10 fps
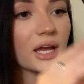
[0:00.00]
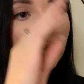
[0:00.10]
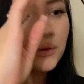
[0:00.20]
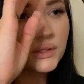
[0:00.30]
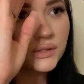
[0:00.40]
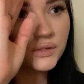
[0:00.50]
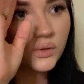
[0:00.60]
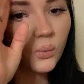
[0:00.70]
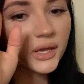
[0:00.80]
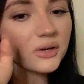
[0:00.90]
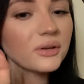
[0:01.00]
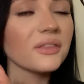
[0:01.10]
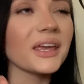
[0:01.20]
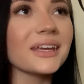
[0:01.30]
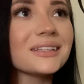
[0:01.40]
I know this is a weird
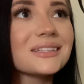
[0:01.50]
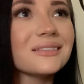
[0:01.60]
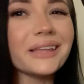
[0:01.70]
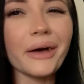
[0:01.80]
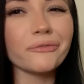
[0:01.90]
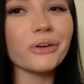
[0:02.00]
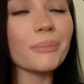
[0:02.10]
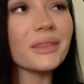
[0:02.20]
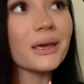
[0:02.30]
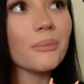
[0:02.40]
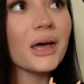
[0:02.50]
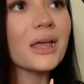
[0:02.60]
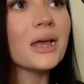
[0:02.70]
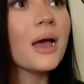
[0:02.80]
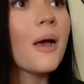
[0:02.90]
thing to love from them
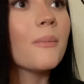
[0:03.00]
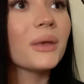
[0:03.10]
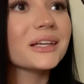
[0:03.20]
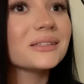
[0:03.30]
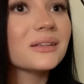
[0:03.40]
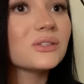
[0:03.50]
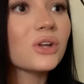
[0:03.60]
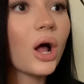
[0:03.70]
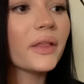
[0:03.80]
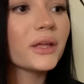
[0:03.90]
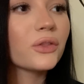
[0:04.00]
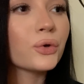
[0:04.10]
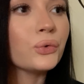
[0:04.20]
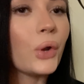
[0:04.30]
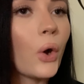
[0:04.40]
because it's not like
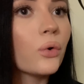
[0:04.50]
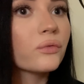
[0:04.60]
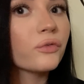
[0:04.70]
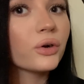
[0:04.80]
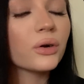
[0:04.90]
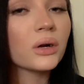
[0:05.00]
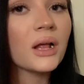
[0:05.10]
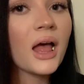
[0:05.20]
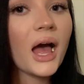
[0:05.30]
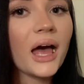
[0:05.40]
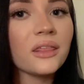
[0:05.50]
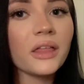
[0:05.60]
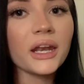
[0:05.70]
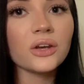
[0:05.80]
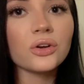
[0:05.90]
they're known for
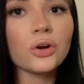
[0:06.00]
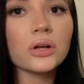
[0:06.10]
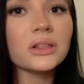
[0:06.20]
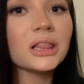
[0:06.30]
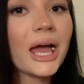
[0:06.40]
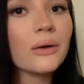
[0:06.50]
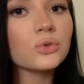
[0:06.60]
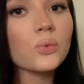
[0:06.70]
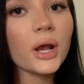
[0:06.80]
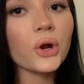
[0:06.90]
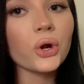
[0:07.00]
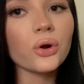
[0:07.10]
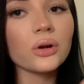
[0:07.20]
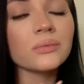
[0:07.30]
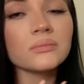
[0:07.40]
athletic or loungewear
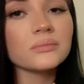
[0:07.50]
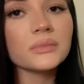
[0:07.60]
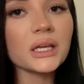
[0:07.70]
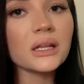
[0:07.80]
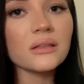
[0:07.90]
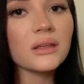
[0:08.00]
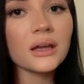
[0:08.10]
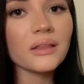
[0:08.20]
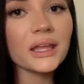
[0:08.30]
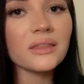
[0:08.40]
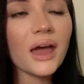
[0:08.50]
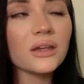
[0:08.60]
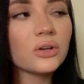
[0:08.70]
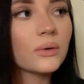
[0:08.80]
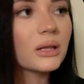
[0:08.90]
or anything like that,
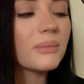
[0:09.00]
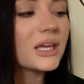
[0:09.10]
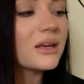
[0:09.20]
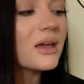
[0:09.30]
you know what I mean?